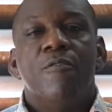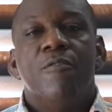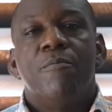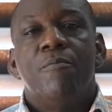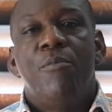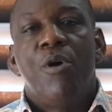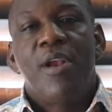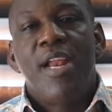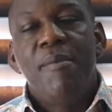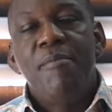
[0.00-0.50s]

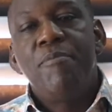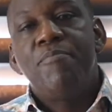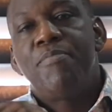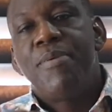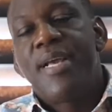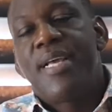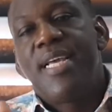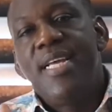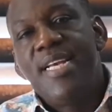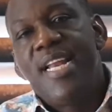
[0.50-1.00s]
But let me
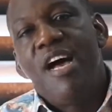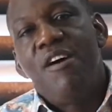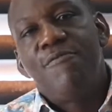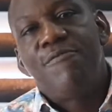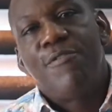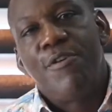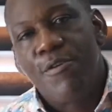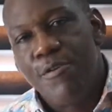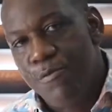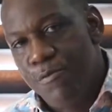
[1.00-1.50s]
break it down
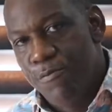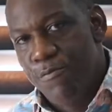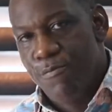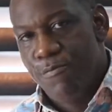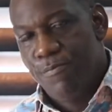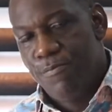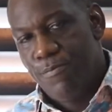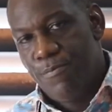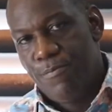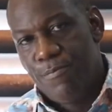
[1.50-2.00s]
for you.
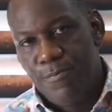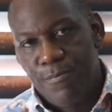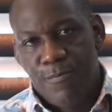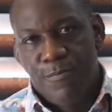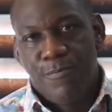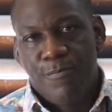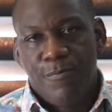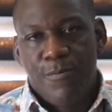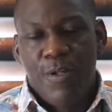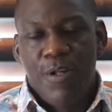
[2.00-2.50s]

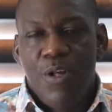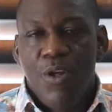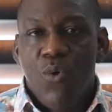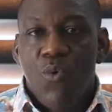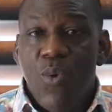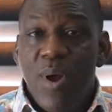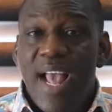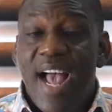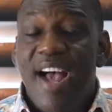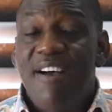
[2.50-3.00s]

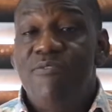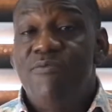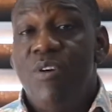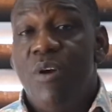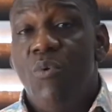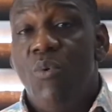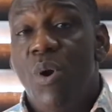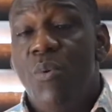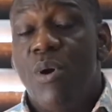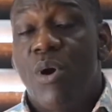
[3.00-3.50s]
We have
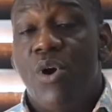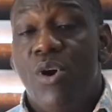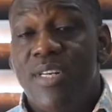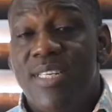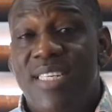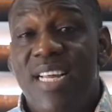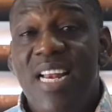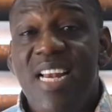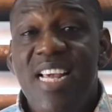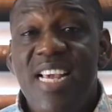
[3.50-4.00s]
what we call
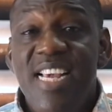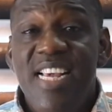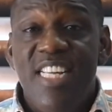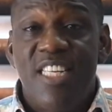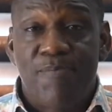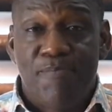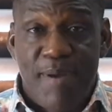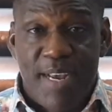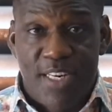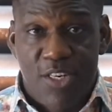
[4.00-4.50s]
daily
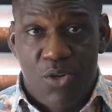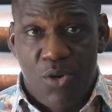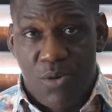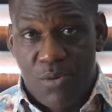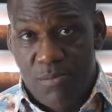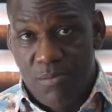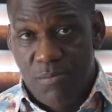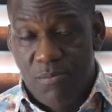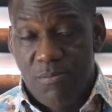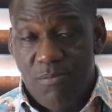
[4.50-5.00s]

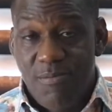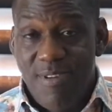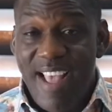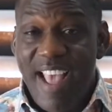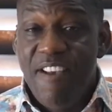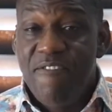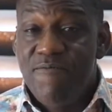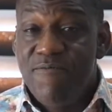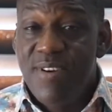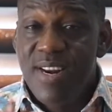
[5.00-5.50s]
inspection.
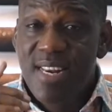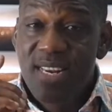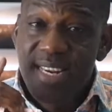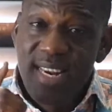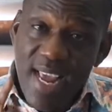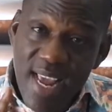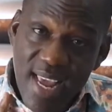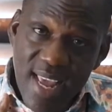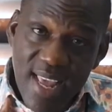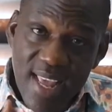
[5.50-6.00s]
Every
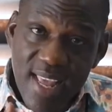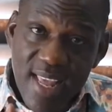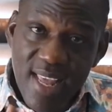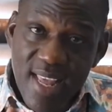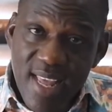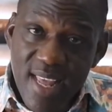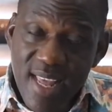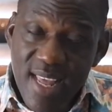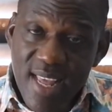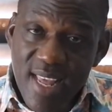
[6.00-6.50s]
day,
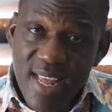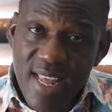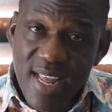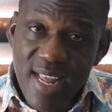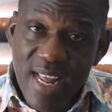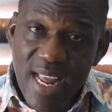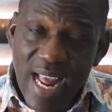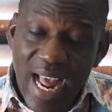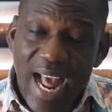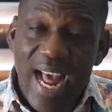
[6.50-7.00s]

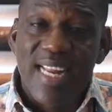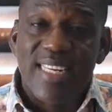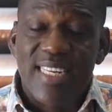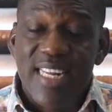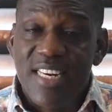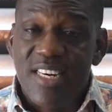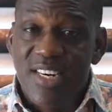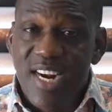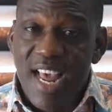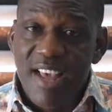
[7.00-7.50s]
as a
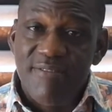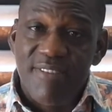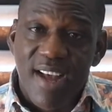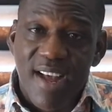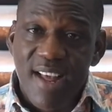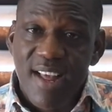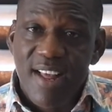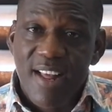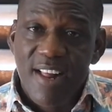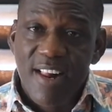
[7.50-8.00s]

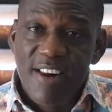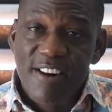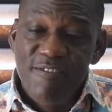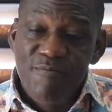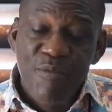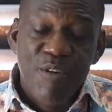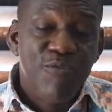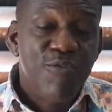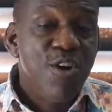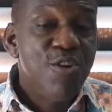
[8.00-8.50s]
driver,
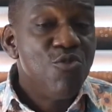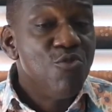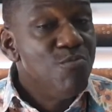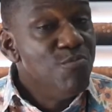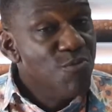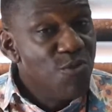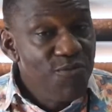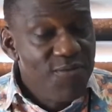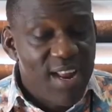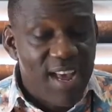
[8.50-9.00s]
before you
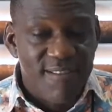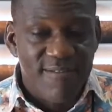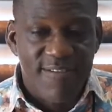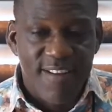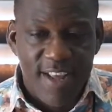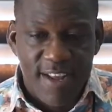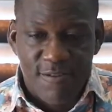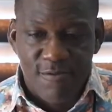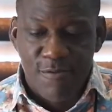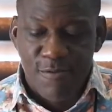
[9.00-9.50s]
move that
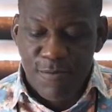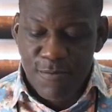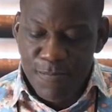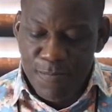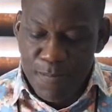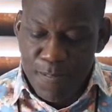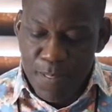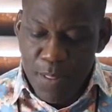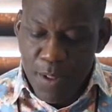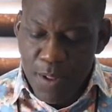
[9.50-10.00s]
vehicle,
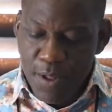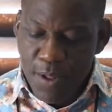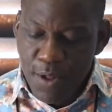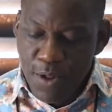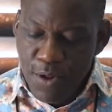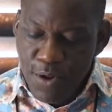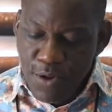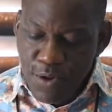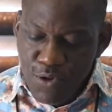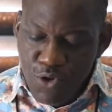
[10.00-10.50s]

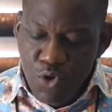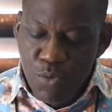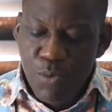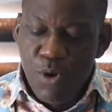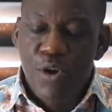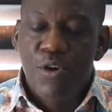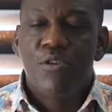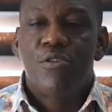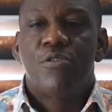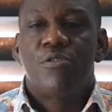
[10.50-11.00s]
you
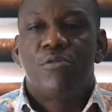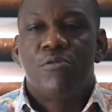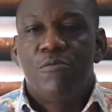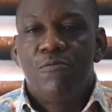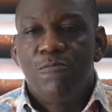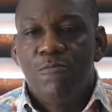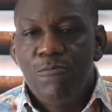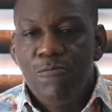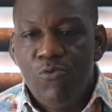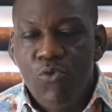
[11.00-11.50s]
must
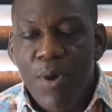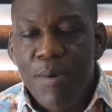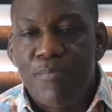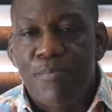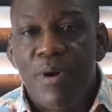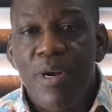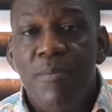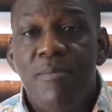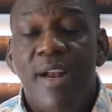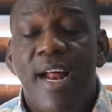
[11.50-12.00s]
do a
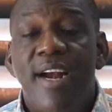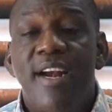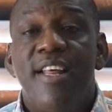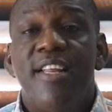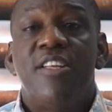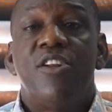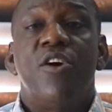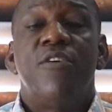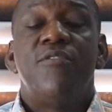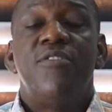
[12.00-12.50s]

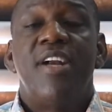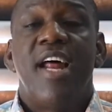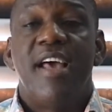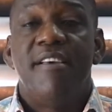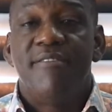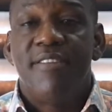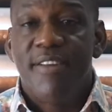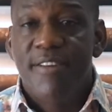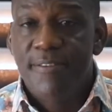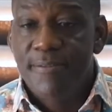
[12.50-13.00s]
preliminary of
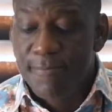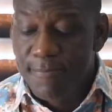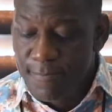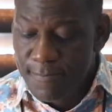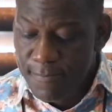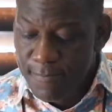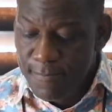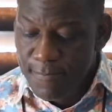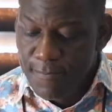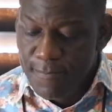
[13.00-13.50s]
driving,
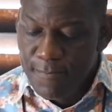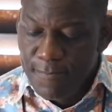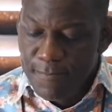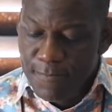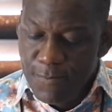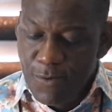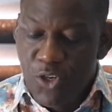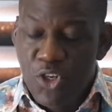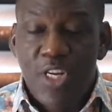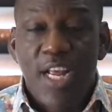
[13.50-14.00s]

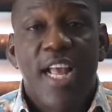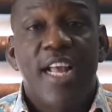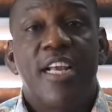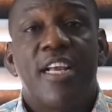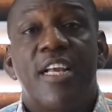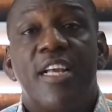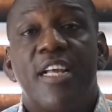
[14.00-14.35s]
check